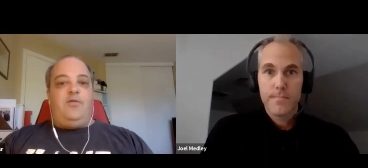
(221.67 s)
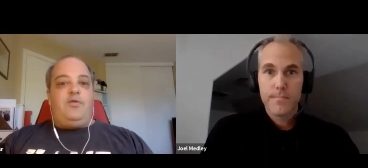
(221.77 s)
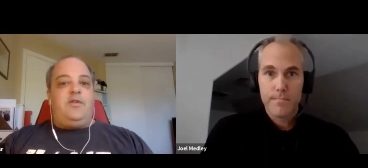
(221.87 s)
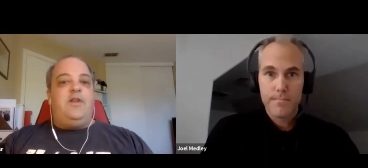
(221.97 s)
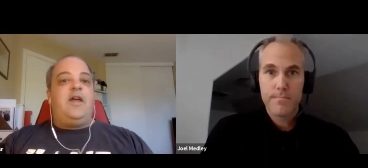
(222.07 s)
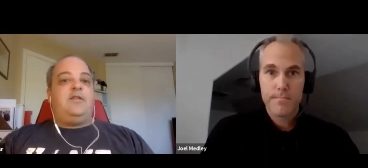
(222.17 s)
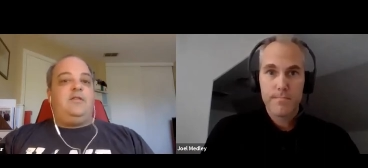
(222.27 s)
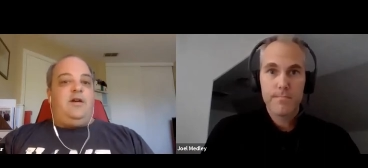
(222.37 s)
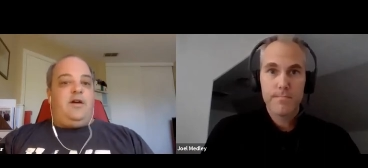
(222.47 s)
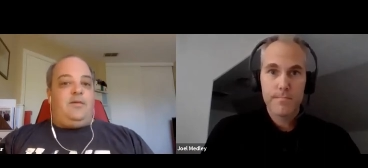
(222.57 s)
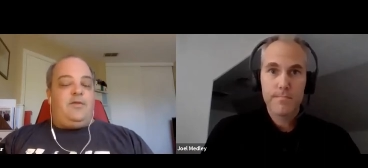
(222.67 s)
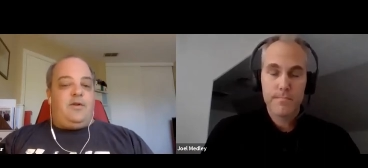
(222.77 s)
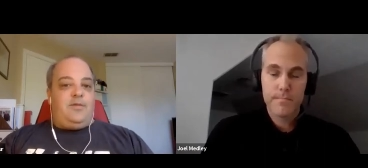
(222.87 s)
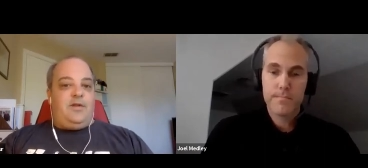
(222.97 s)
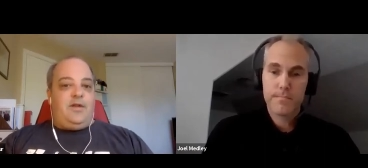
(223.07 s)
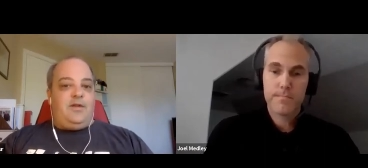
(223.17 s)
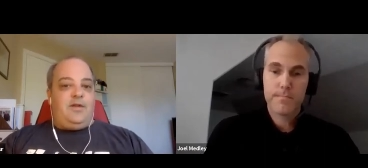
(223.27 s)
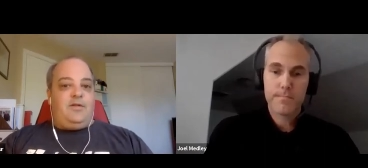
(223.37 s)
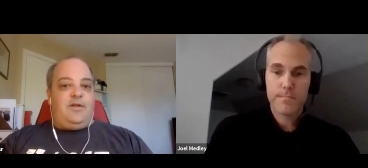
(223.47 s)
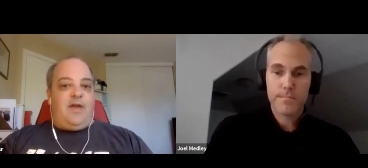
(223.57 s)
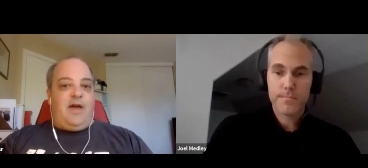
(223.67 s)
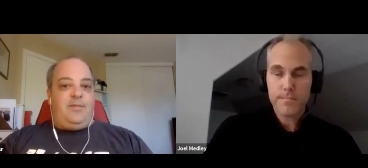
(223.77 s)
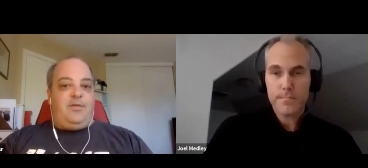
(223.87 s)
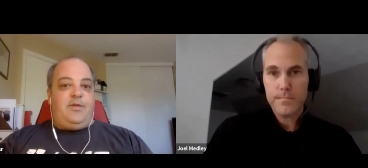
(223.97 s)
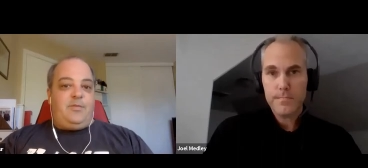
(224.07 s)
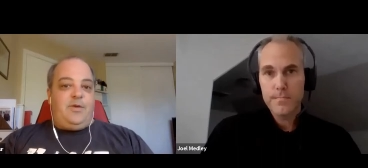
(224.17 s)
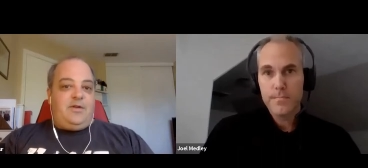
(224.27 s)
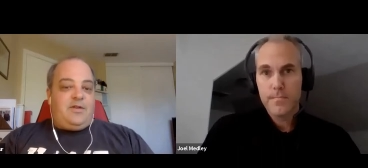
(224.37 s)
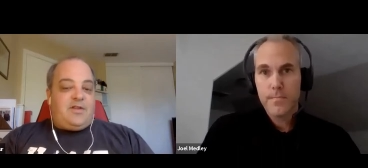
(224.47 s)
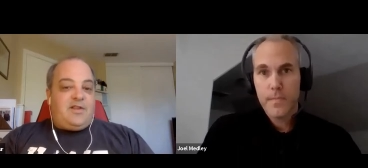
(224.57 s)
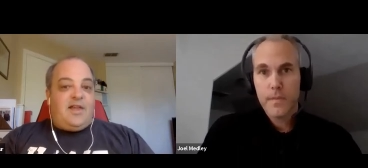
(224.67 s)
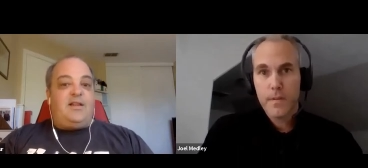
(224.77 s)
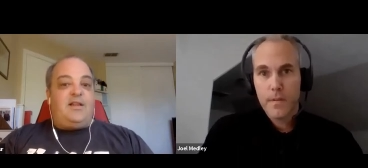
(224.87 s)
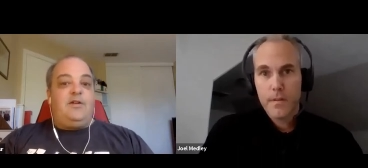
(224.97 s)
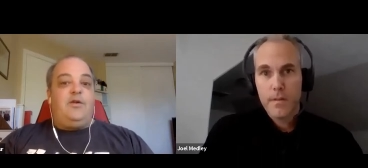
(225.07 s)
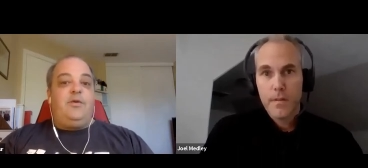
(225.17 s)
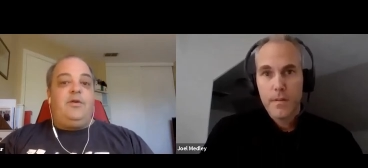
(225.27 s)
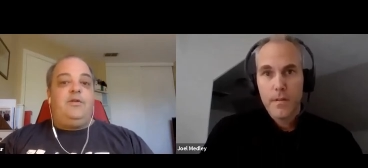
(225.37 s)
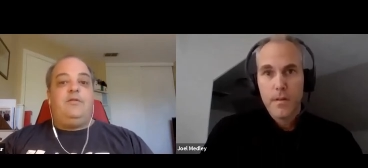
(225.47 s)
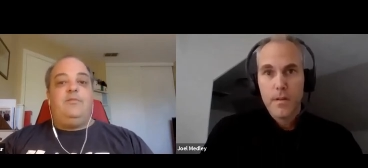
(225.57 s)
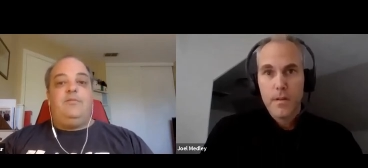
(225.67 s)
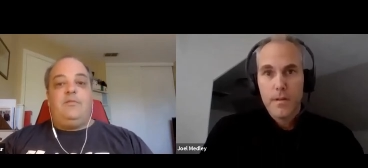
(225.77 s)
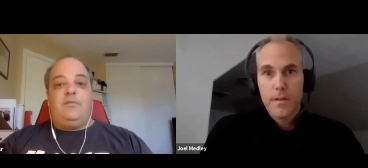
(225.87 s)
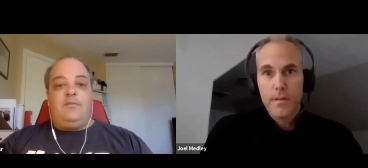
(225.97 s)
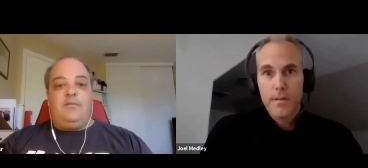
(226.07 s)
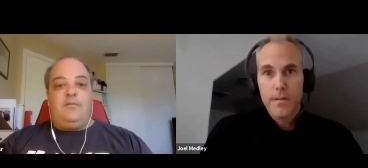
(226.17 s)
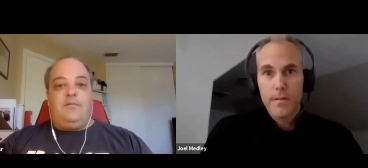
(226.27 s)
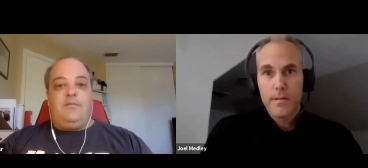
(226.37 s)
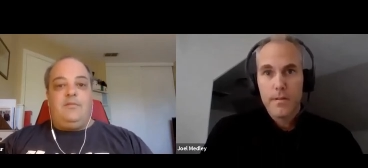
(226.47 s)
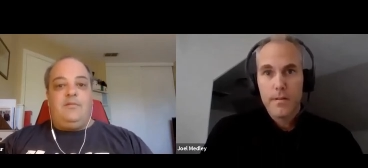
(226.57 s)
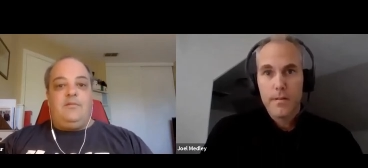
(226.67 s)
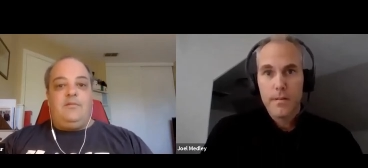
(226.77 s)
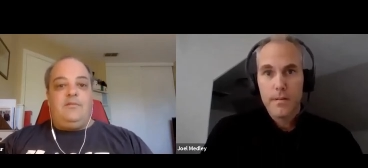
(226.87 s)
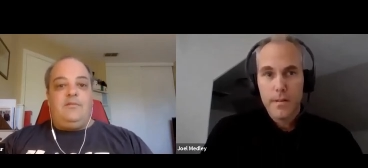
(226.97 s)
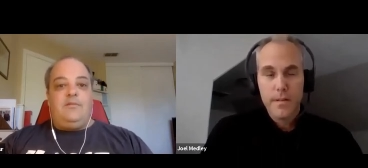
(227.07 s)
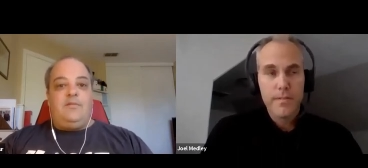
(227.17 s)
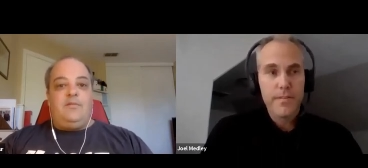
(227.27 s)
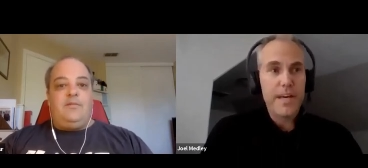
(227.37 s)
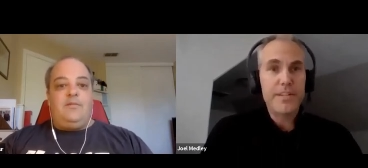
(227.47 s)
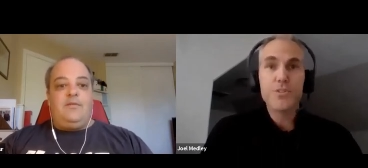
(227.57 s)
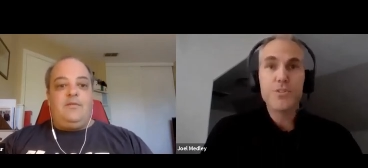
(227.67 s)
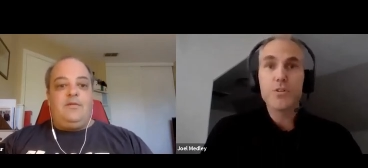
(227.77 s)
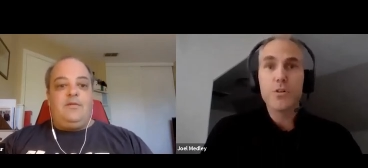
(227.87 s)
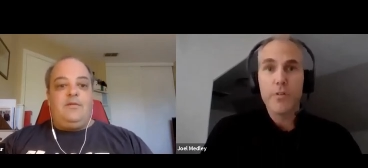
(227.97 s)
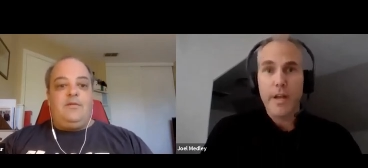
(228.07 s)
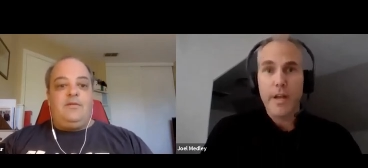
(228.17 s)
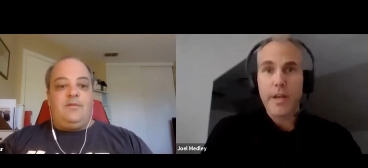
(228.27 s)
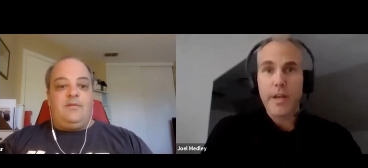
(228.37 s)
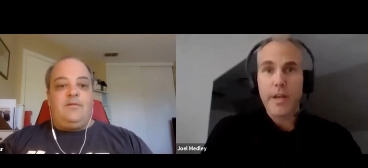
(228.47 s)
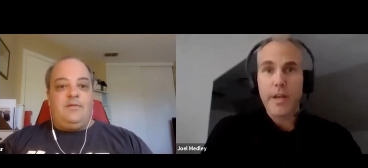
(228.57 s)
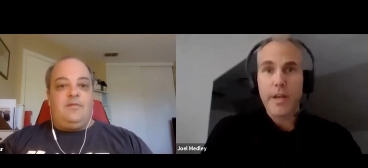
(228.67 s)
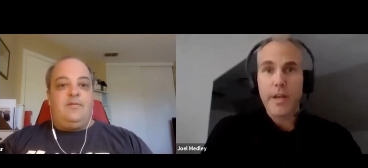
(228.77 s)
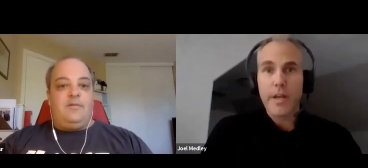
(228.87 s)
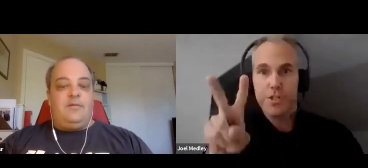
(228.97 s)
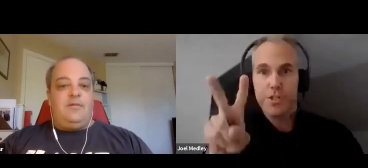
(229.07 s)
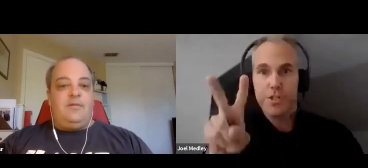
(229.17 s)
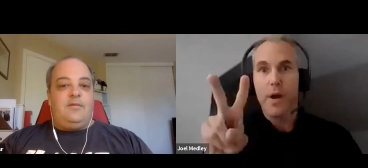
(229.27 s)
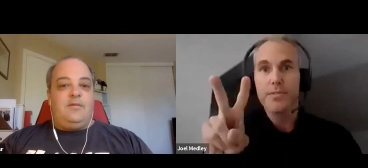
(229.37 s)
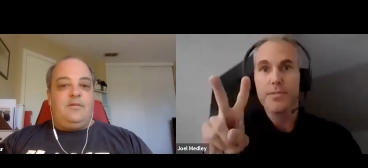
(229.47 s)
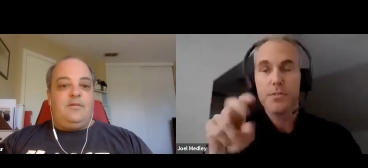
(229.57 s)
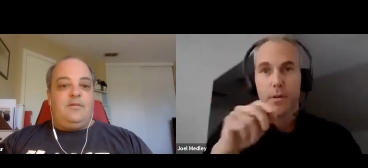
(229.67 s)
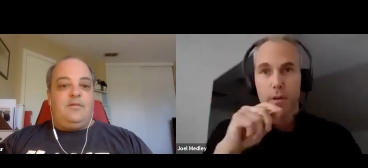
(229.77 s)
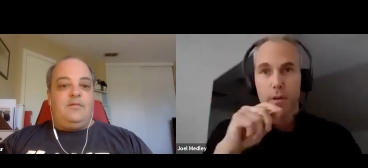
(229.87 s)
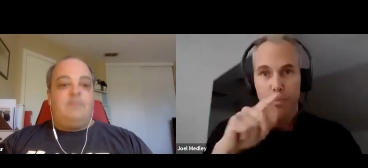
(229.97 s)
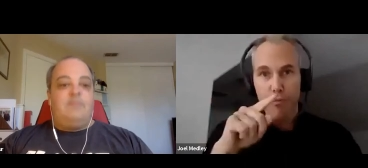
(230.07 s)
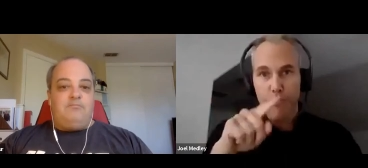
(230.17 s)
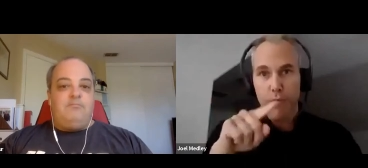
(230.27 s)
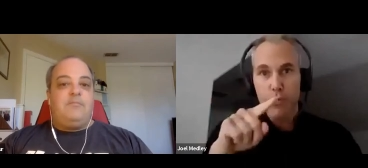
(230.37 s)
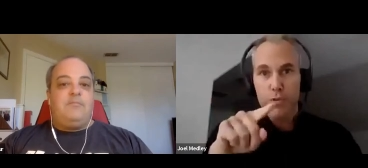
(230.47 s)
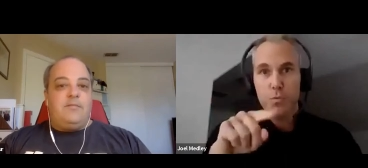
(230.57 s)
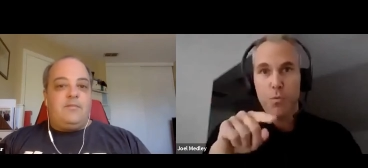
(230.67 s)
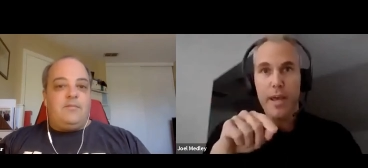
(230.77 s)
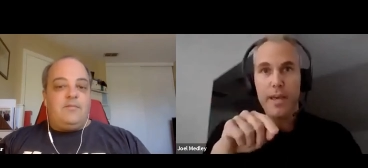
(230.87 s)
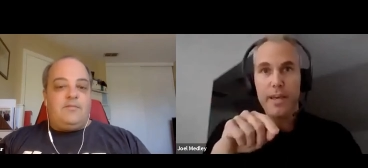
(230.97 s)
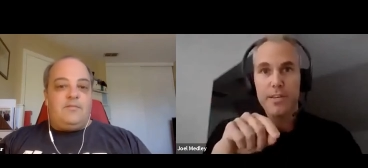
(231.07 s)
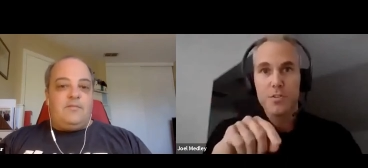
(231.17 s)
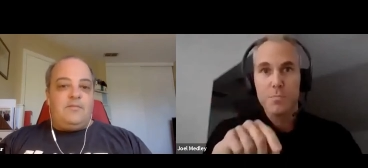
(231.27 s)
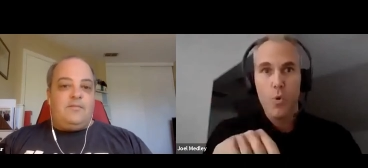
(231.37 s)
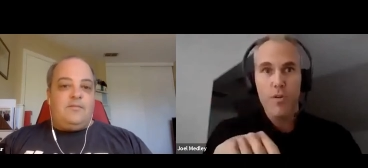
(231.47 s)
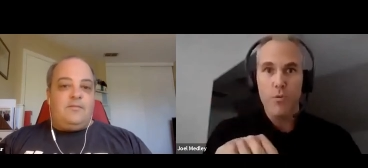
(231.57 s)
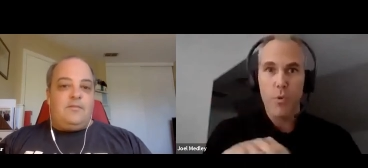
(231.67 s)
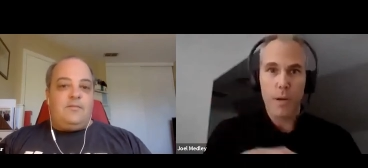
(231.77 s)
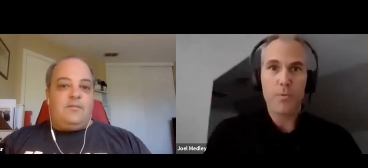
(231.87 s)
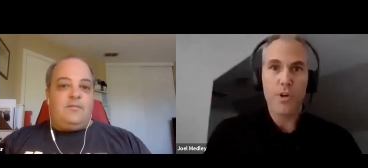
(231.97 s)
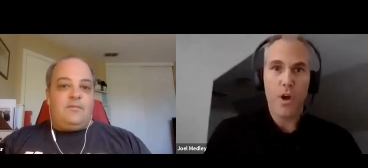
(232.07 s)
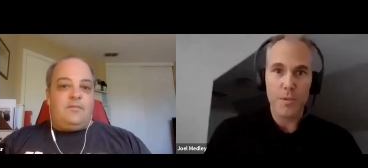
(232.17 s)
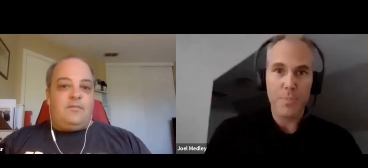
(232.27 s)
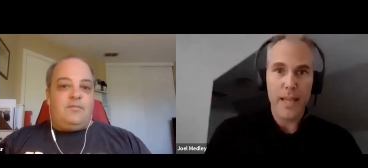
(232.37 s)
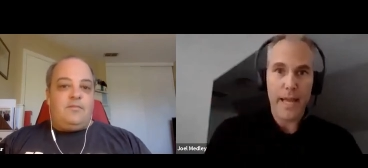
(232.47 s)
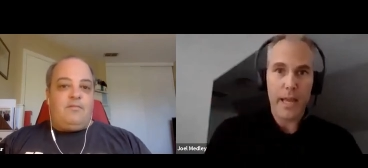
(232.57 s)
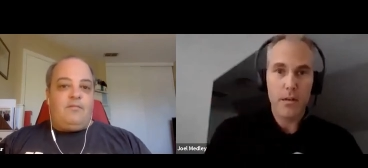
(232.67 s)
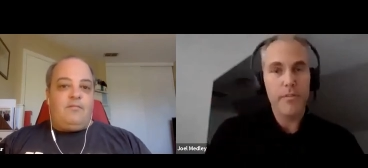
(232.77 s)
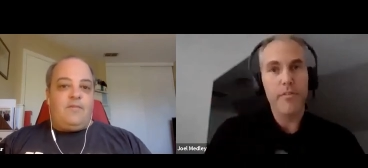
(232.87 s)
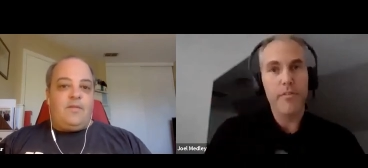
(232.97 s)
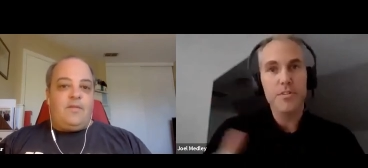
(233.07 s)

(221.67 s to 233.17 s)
Speaker 1: for the next time something like this is, happens because it's likely going to?
Speaker 2: That is a great question, and I want to approach it in two ways. The first way is more of what I'm going to call a plan, and then the